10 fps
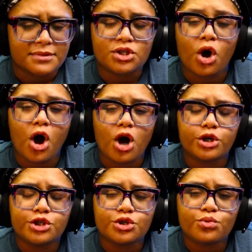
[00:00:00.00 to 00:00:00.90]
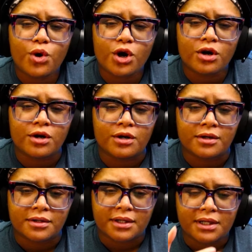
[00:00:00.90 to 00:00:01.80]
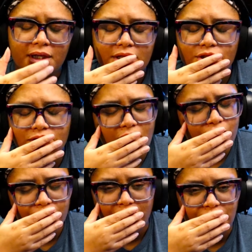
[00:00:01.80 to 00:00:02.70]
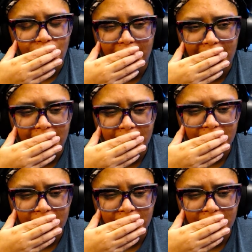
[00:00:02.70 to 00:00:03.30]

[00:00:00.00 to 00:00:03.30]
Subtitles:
Talk to her. It's so frustrating.